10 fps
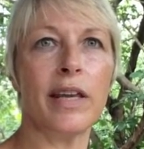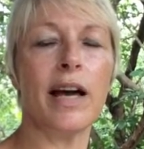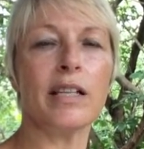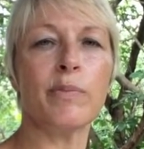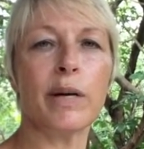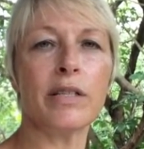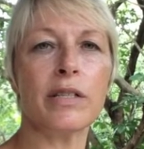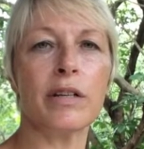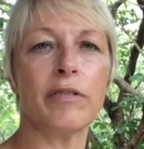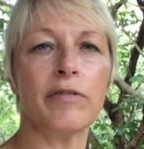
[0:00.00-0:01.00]

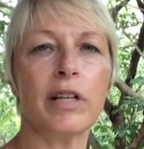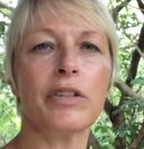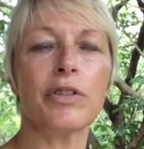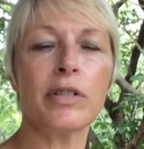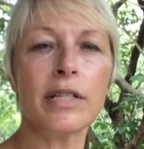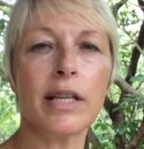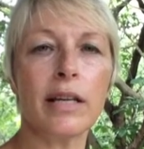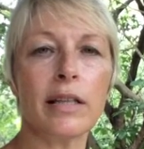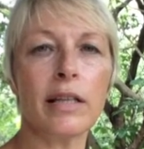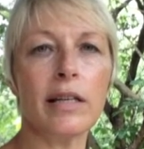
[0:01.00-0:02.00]
aspects of
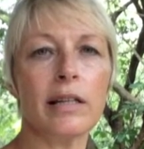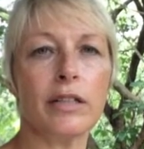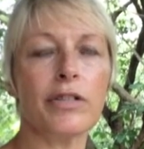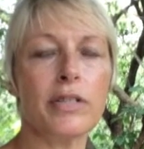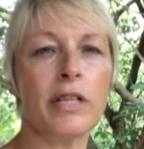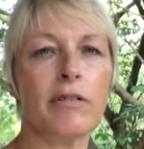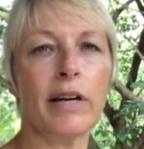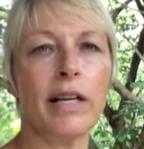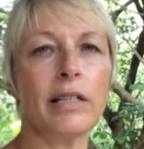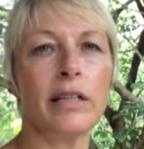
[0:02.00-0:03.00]
increasing the literacy
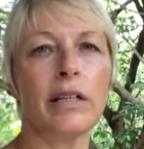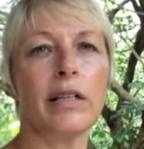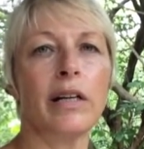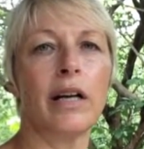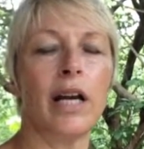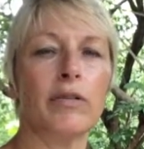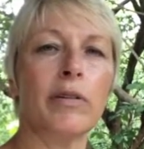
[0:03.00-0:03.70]
rate and